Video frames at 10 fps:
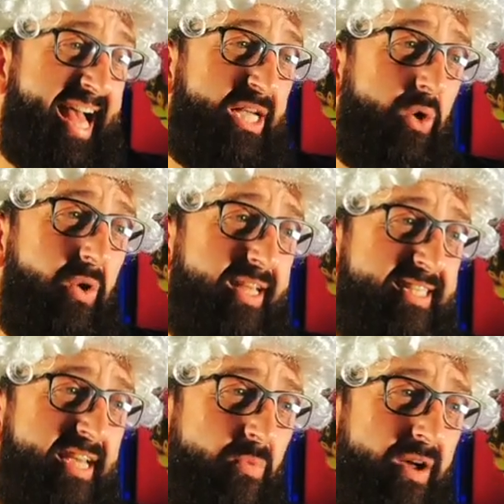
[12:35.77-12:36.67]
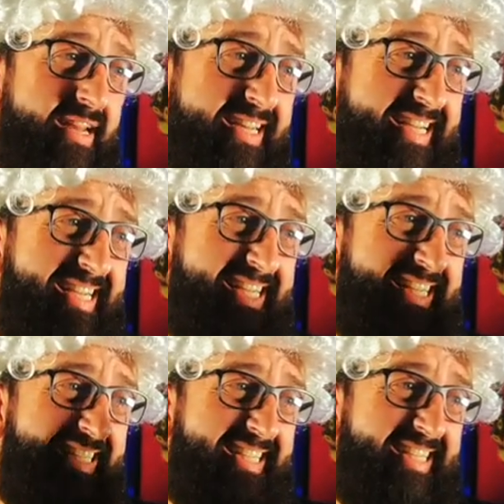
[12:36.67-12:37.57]
calling someone
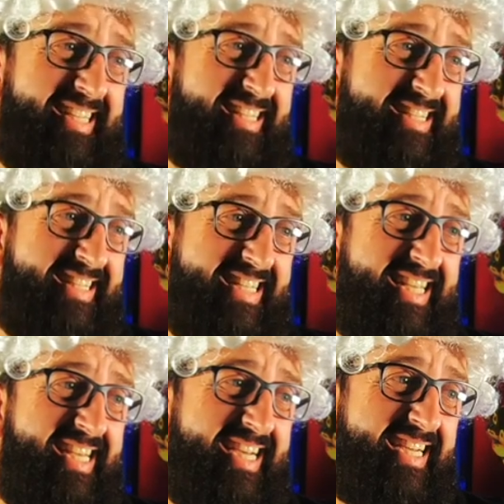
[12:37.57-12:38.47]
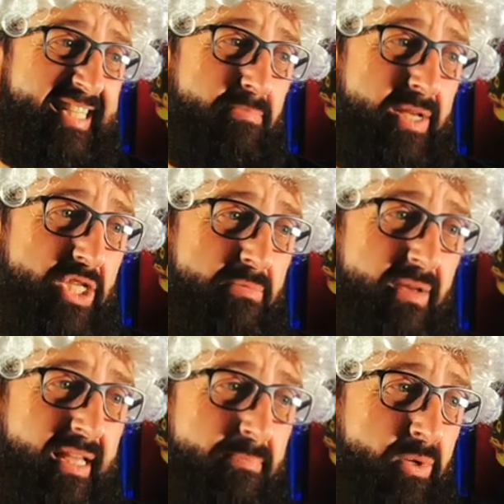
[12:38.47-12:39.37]
stinky ass bitch,
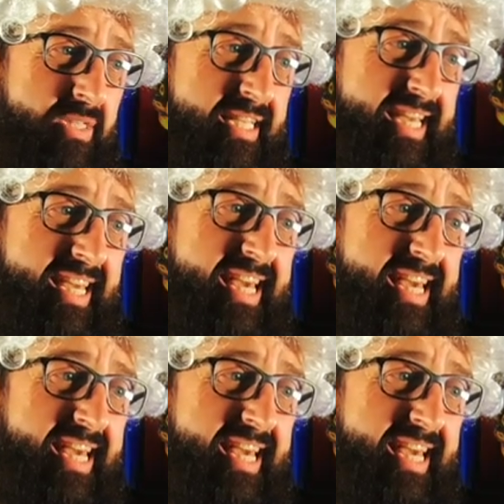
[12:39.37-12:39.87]
smelly pussy,